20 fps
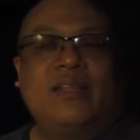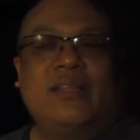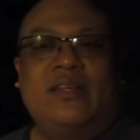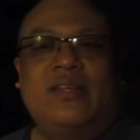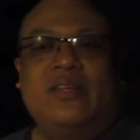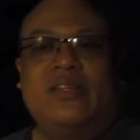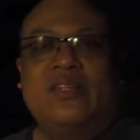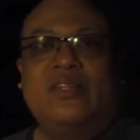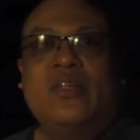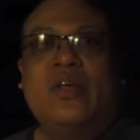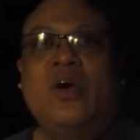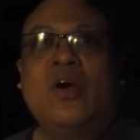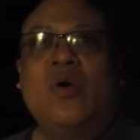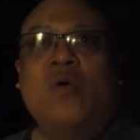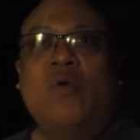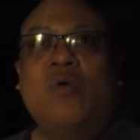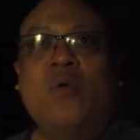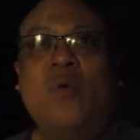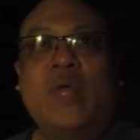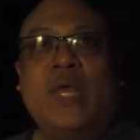there's no
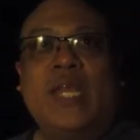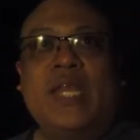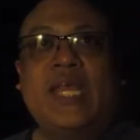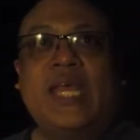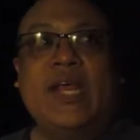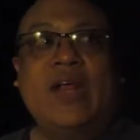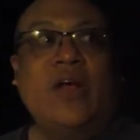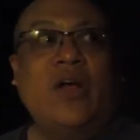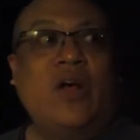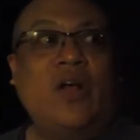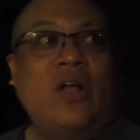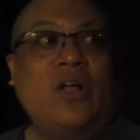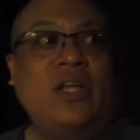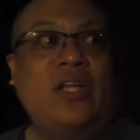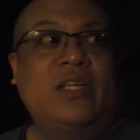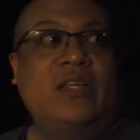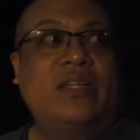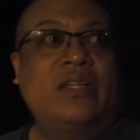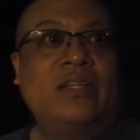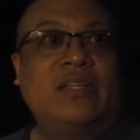wind at
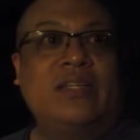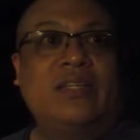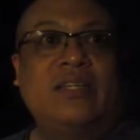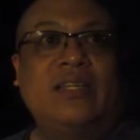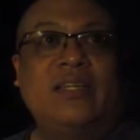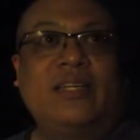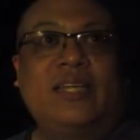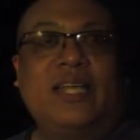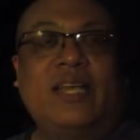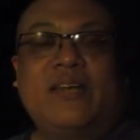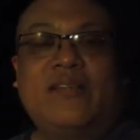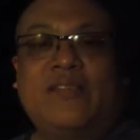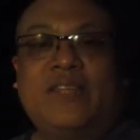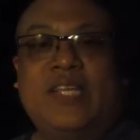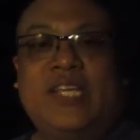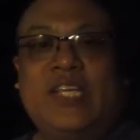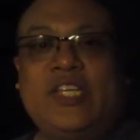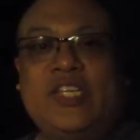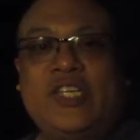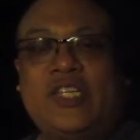all
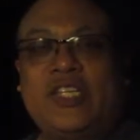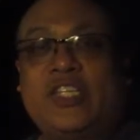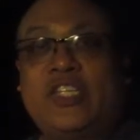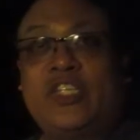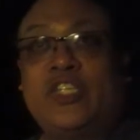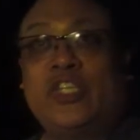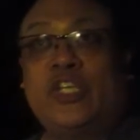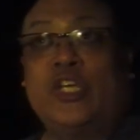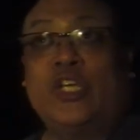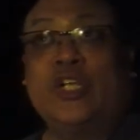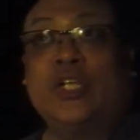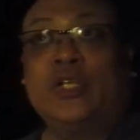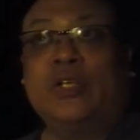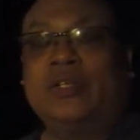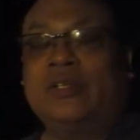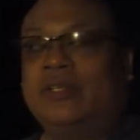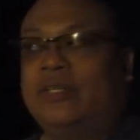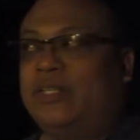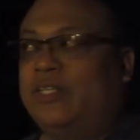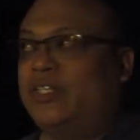everything is just still
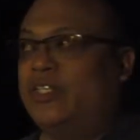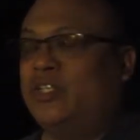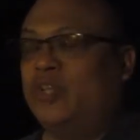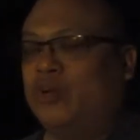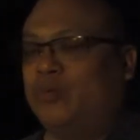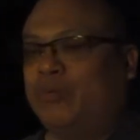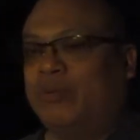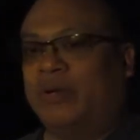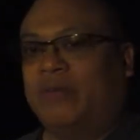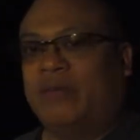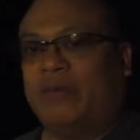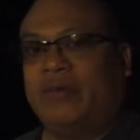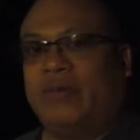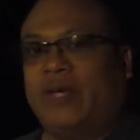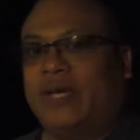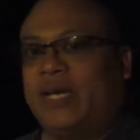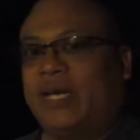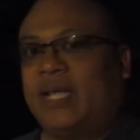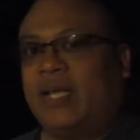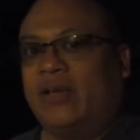it's so perfect
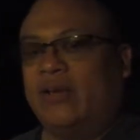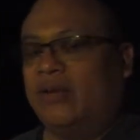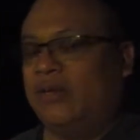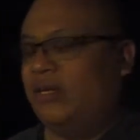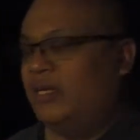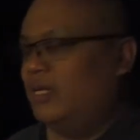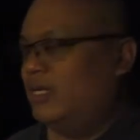right now